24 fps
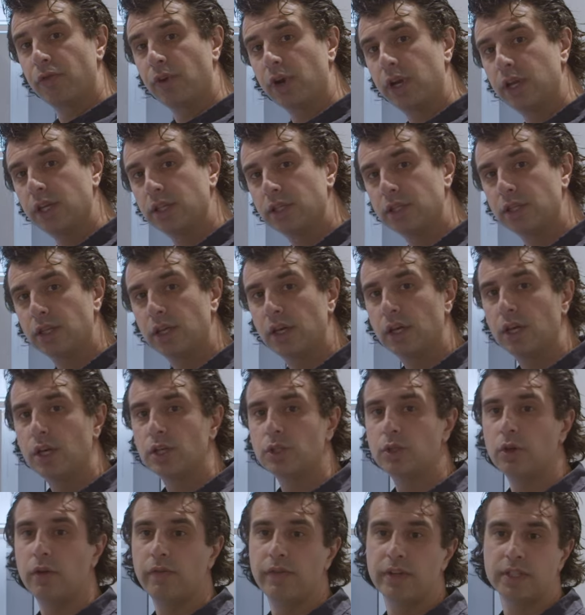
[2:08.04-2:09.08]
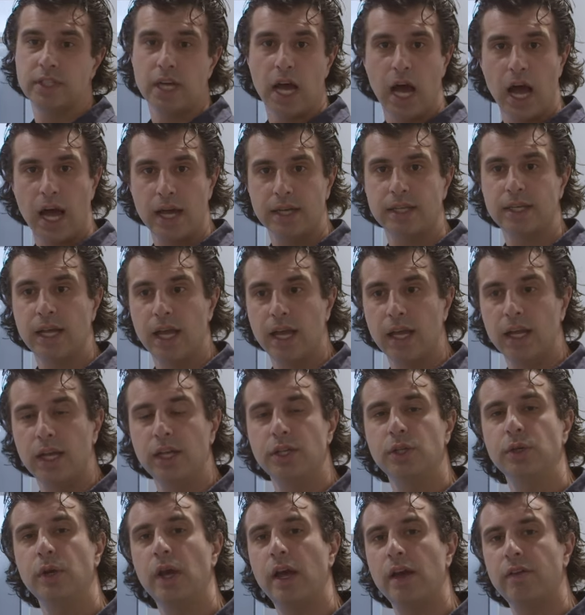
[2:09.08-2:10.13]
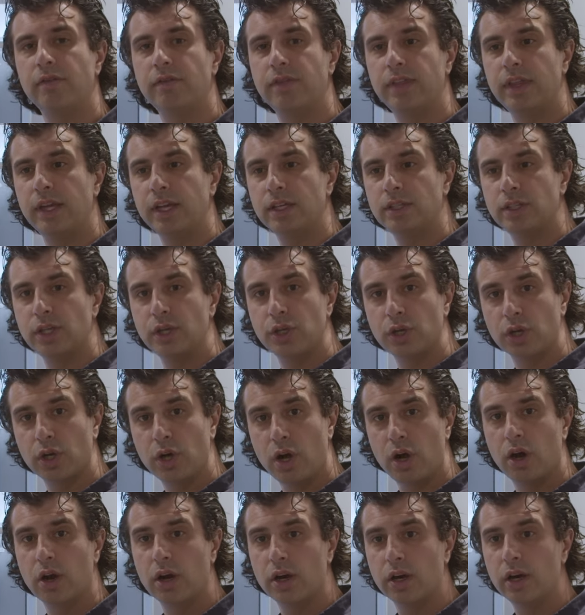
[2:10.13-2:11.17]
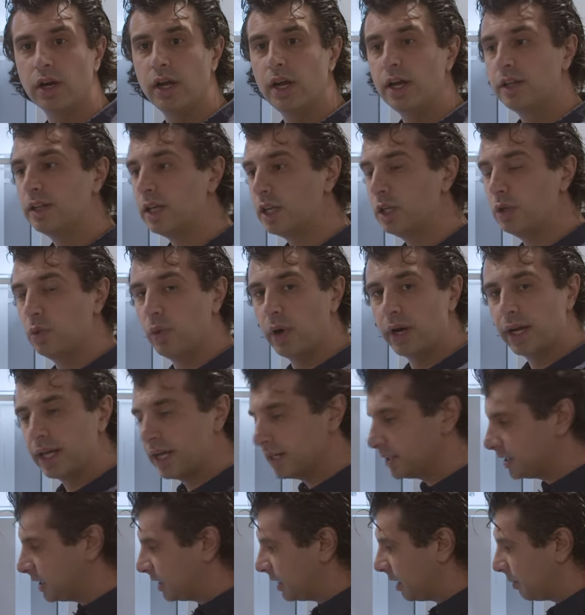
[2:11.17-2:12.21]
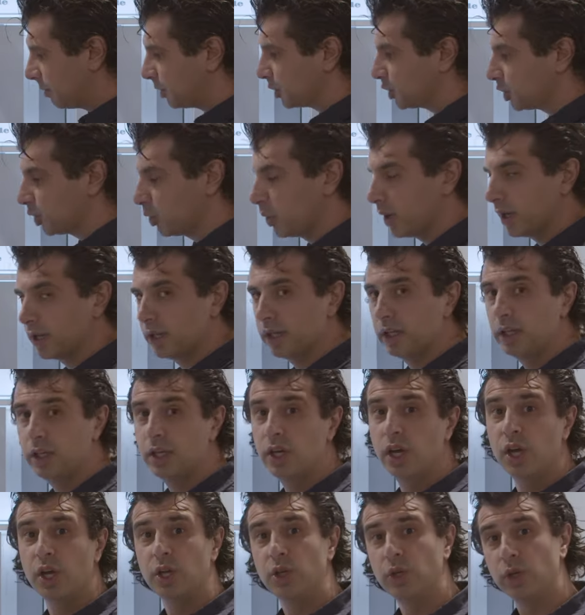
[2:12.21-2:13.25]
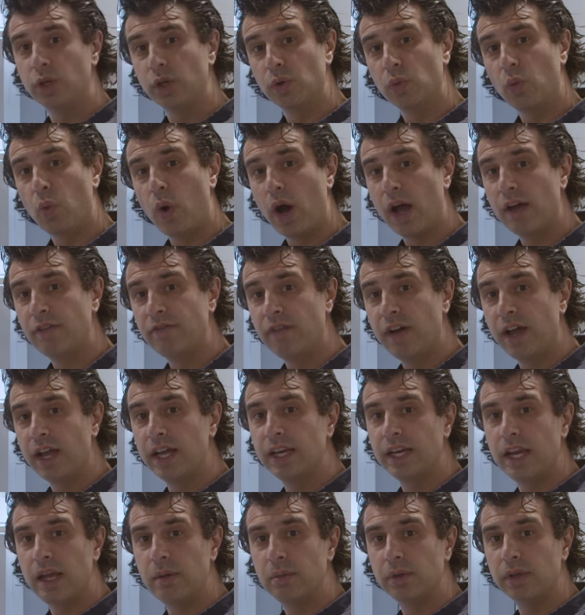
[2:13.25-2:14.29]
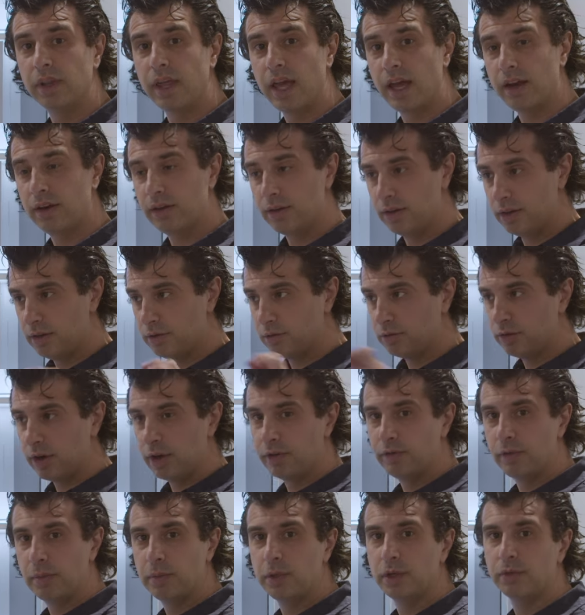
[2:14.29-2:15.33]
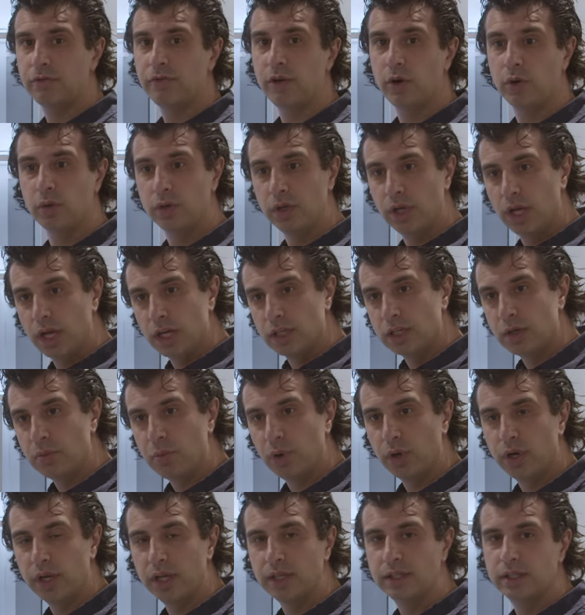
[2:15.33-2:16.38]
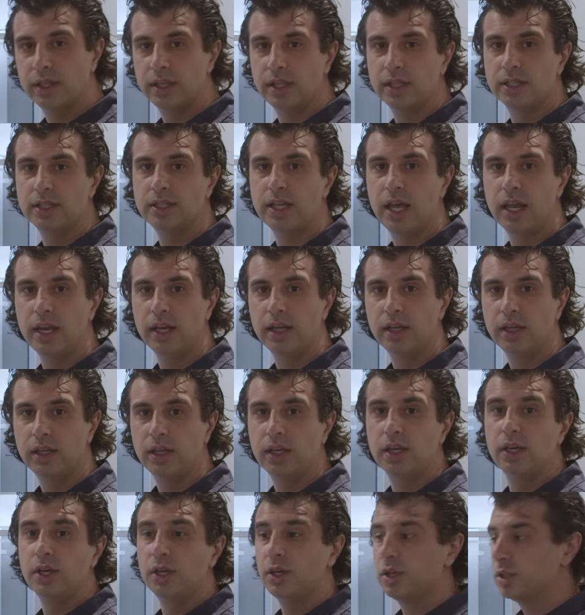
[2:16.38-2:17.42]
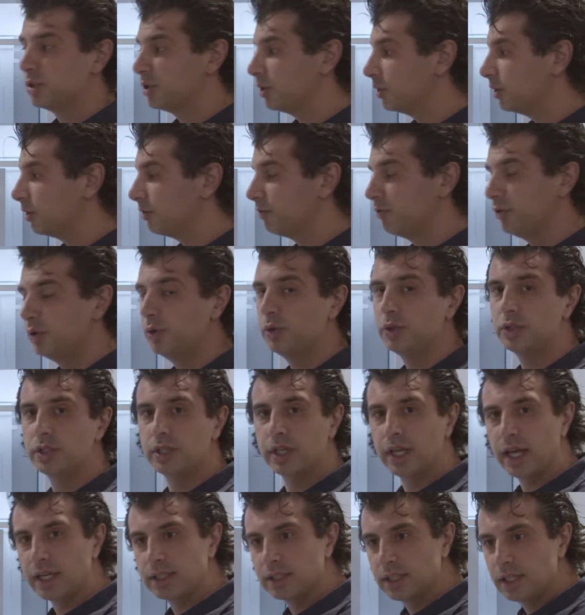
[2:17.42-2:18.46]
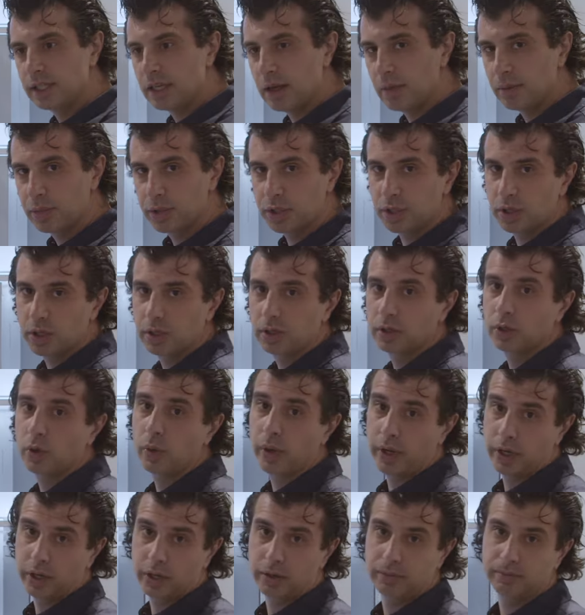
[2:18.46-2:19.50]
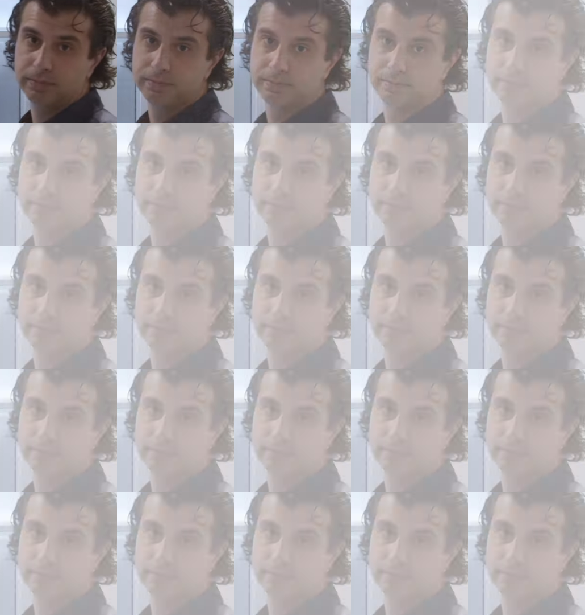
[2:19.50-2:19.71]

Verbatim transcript: freeze. So if it's a hot day and you have things in your car that you wanna to get to temperature quickly, you can Wi-Fi enable that right from your phone to put it into this setting so your food gets to temperature quicker.